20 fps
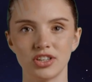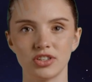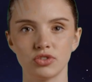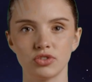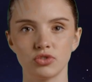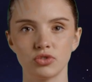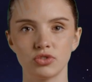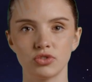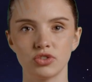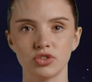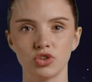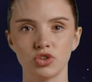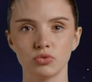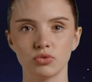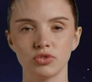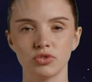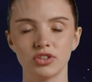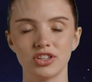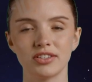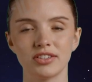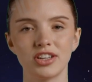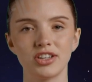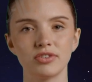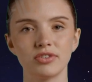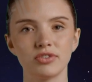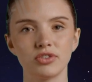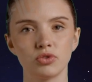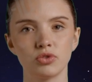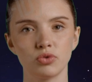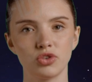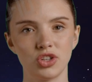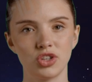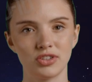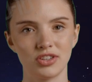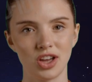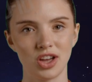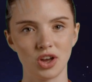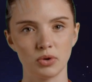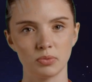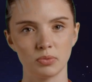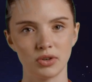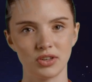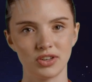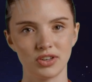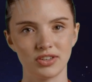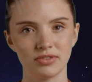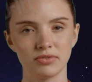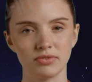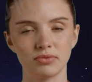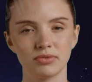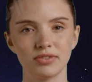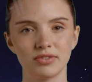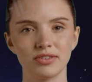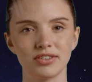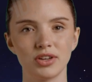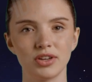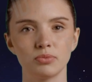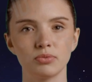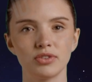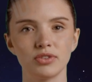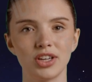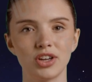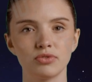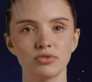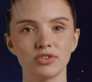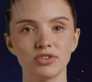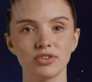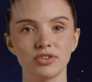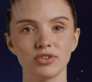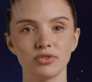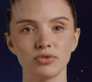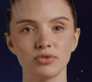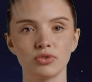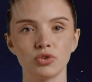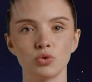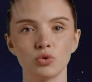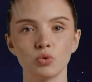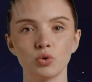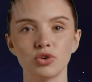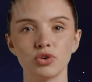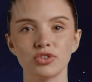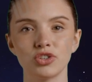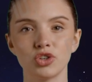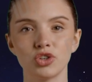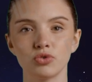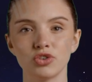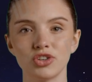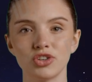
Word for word: to enter the server details you just copied. Step 7. Once